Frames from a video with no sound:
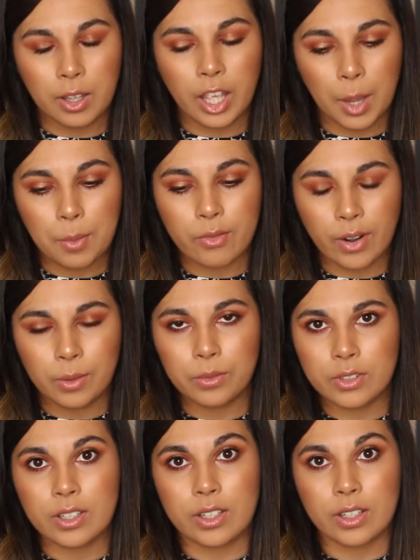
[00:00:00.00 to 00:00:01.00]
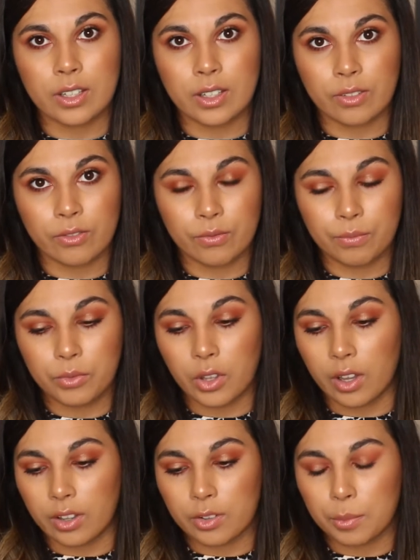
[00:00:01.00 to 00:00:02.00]
coming around to
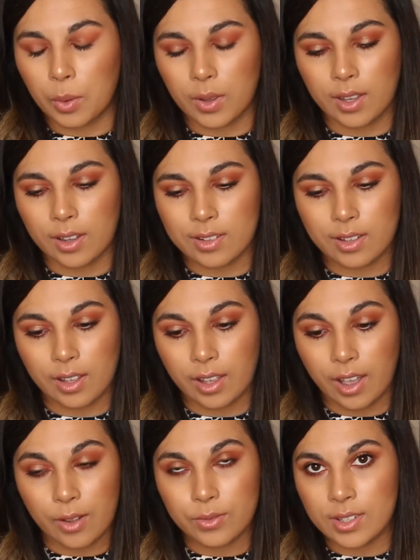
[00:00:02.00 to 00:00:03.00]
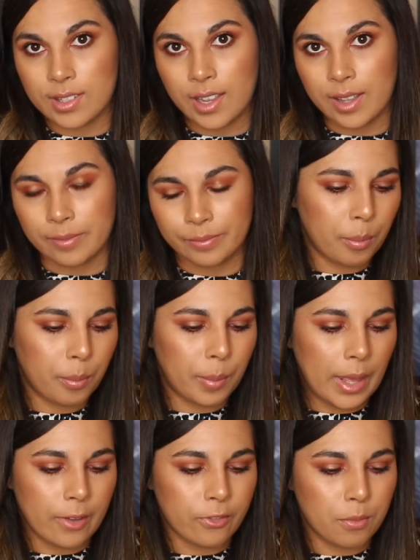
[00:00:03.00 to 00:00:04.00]
dark smoky eyes, like, I have to say.
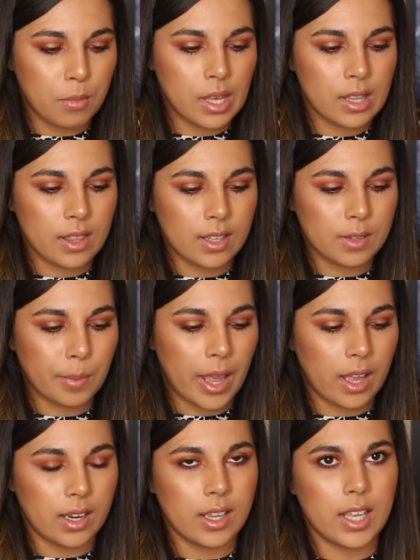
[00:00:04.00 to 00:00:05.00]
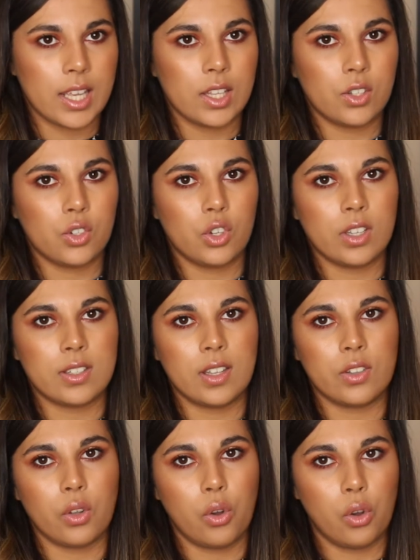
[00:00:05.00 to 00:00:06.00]
But yeah, for me this palette is
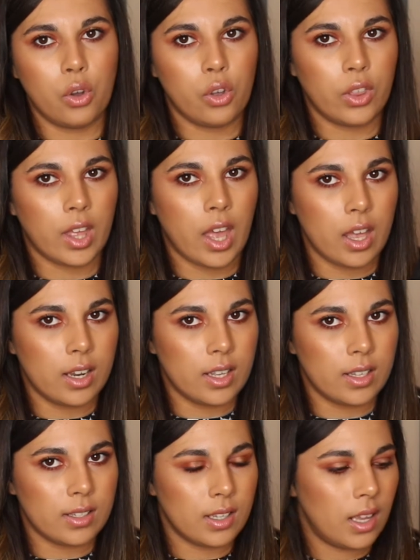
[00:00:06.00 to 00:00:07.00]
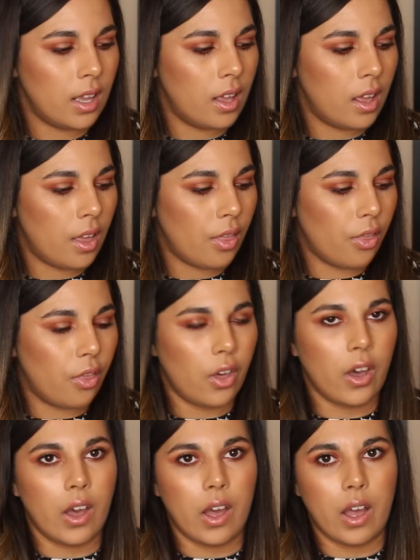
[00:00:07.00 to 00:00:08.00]
it's all the colours
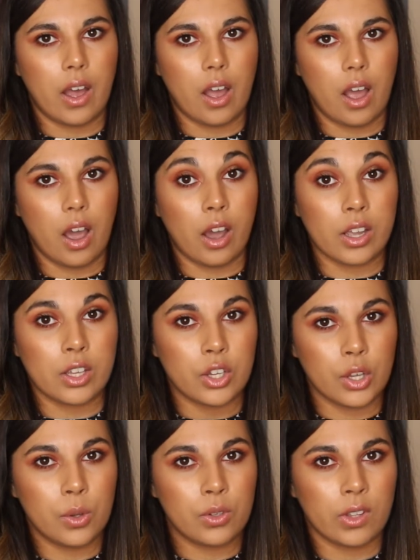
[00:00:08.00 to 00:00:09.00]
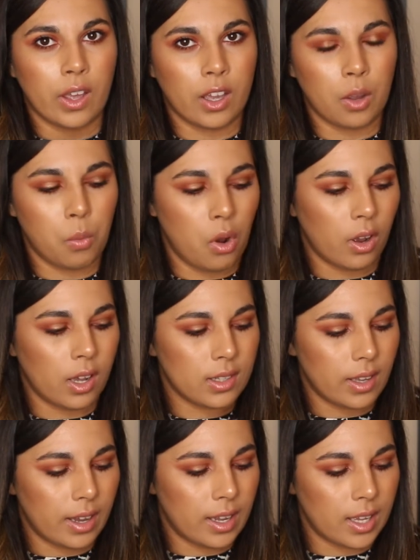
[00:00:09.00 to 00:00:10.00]
that I use that I could want,
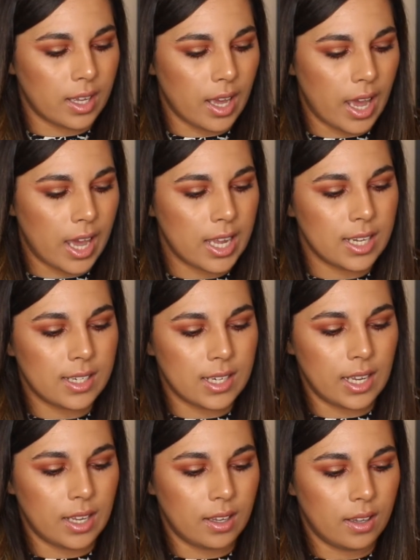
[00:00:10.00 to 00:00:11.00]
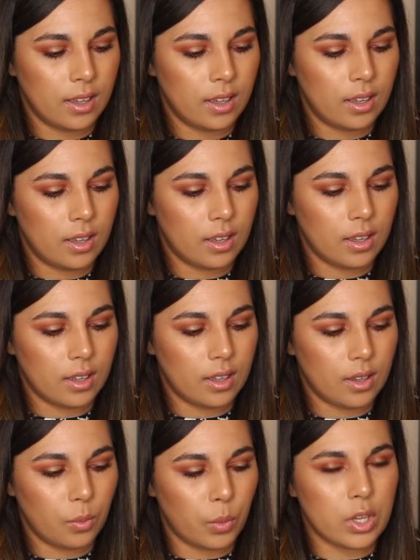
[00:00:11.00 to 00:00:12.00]
because I hate it
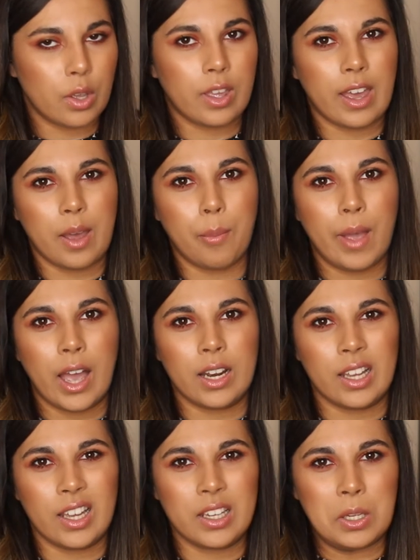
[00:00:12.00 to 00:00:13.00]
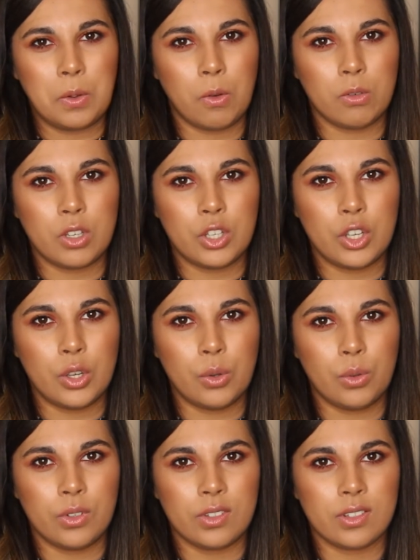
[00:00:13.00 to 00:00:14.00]
when you get a palette and you only
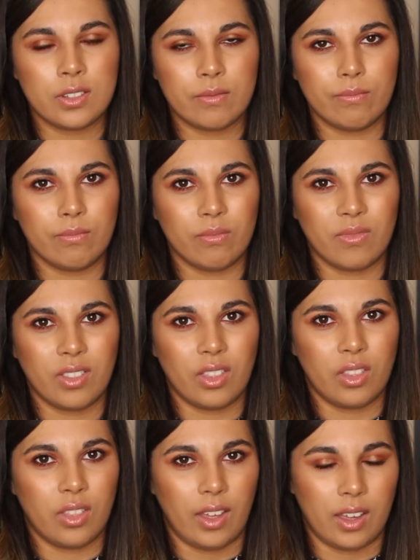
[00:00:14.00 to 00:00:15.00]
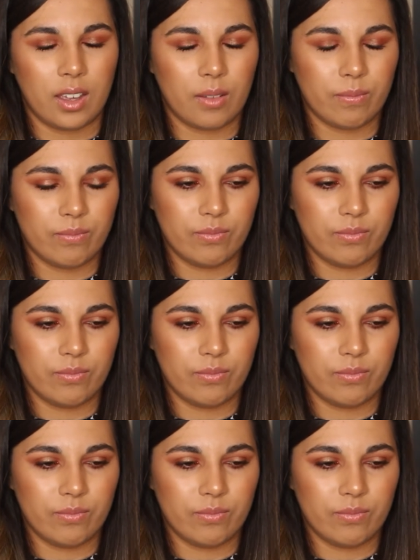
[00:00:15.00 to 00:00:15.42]
use like